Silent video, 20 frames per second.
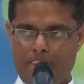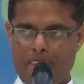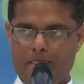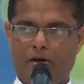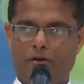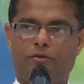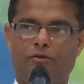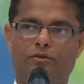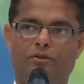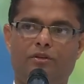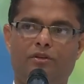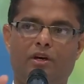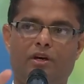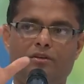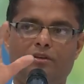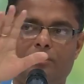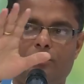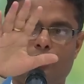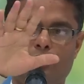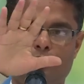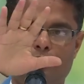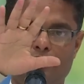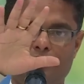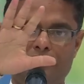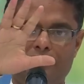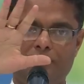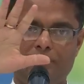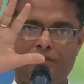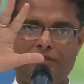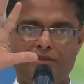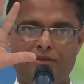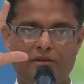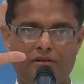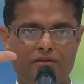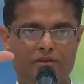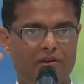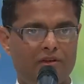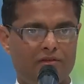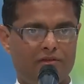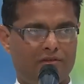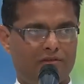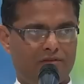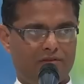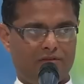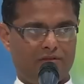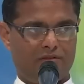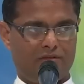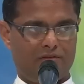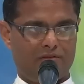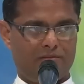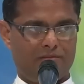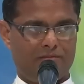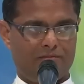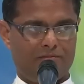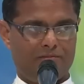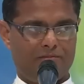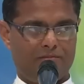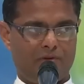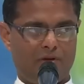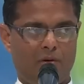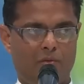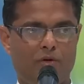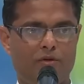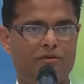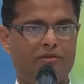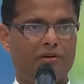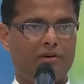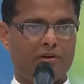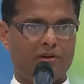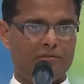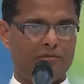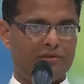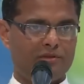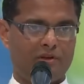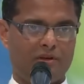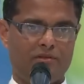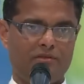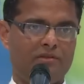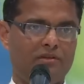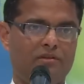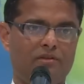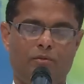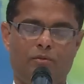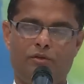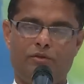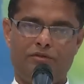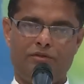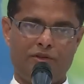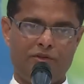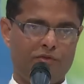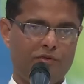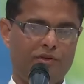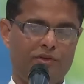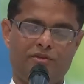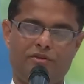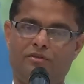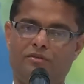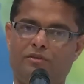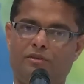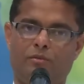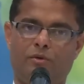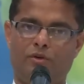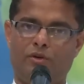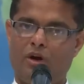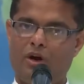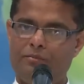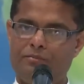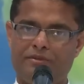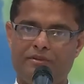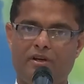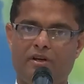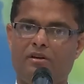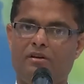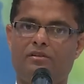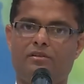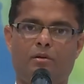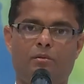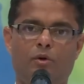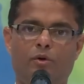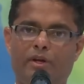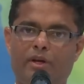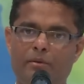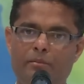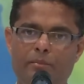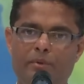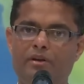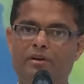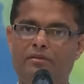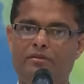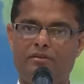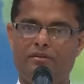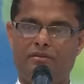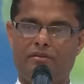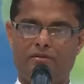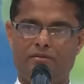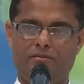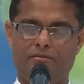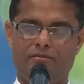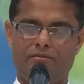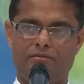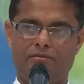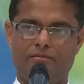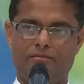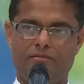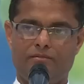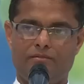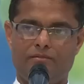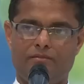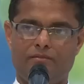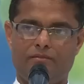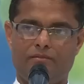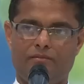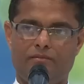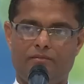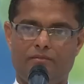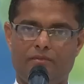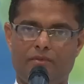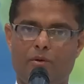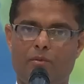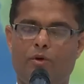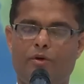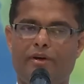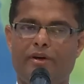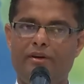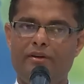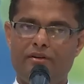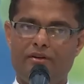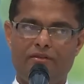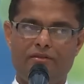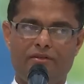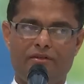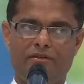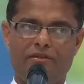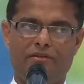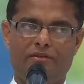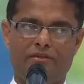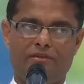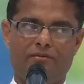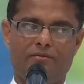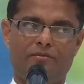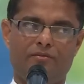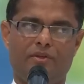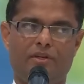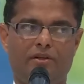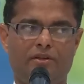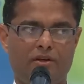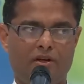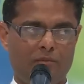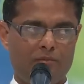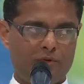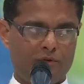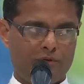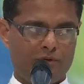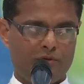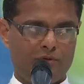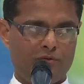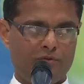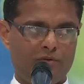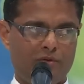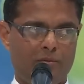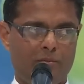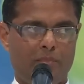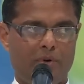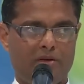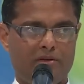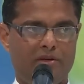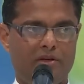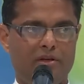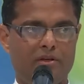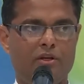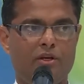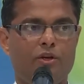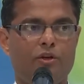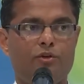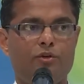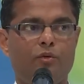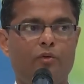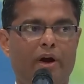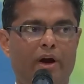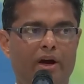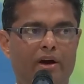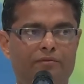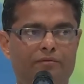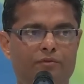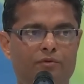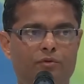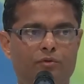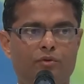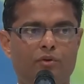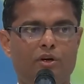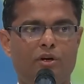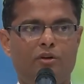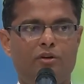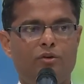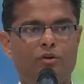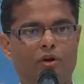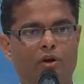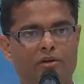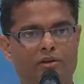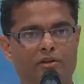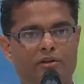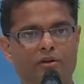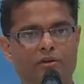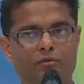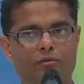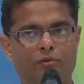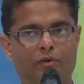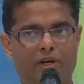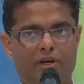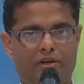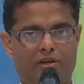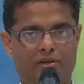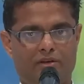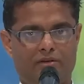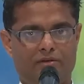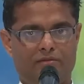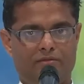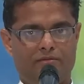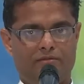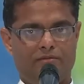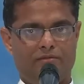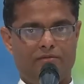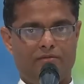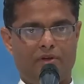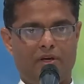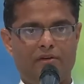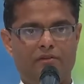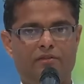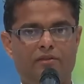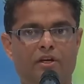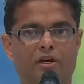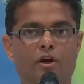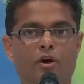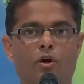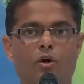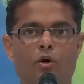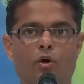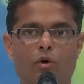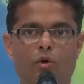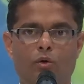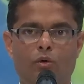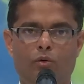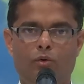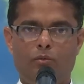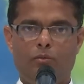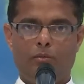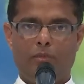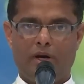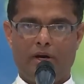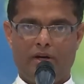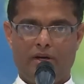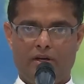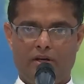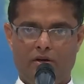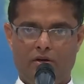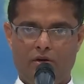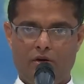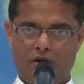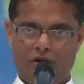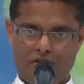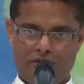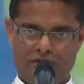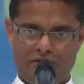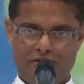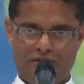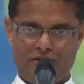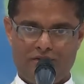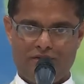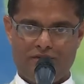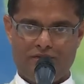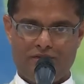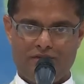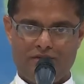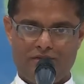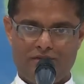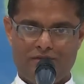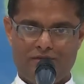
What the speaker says: So these are the total 16 things about circumstances, about situations, about obstacles, about impedance, about hindrances that come to you. But then you have to not give way and say, oh my gosh,